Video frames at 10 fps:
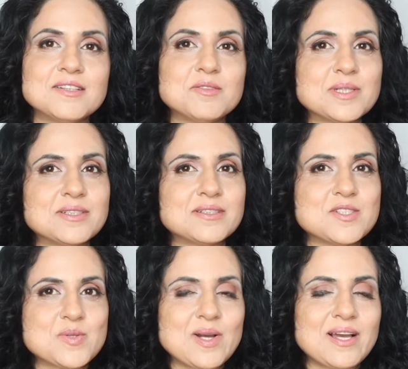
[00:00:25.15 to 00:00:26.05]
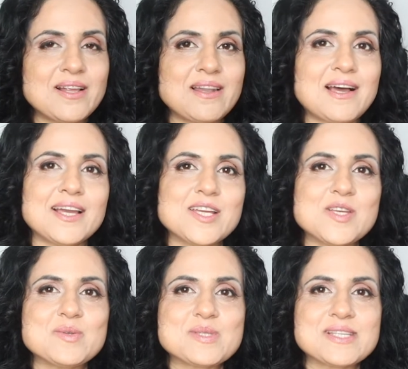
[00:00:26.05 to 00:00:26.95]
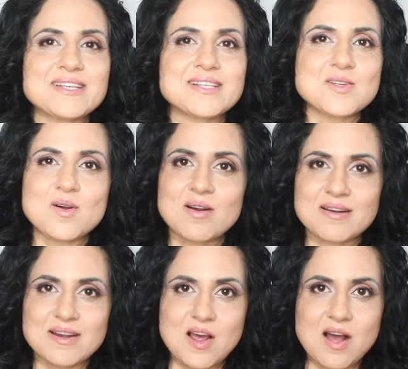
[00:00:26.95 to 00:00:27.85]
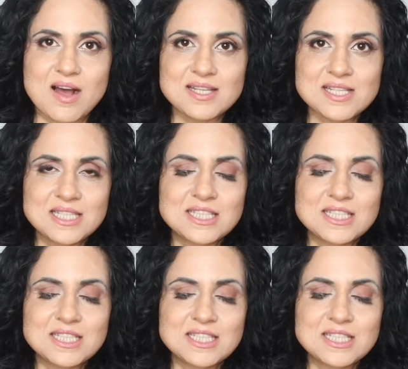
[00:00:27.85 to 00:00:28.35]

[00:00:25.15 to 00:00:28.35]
whether do I like using it or not.